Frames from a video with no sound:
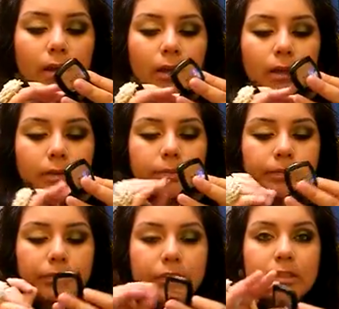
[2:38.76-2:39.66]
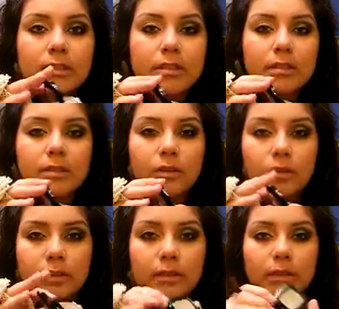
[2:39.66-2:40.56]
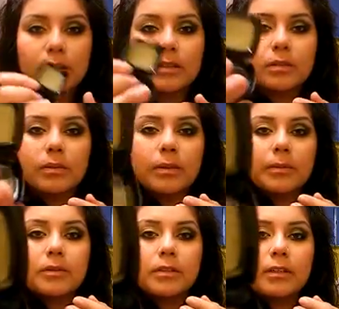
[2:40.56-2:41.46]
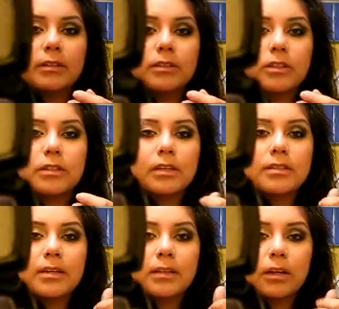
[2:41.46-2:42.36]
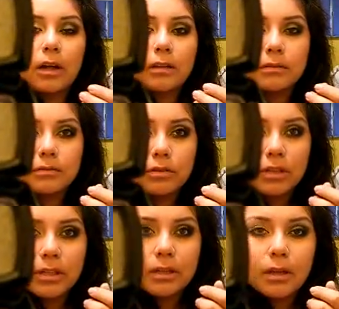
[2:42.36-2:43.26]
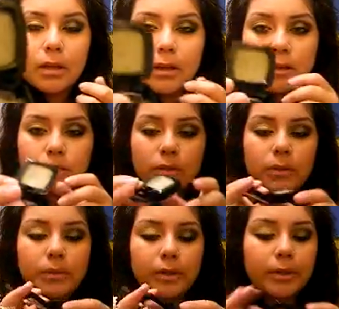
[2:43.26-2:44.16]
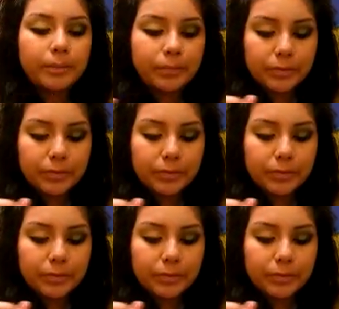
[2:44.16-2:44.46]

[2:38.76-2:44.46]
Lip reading: Since this is a green look, this is the one I'm using. As you can tell, it's like an olive green. It's really pretty.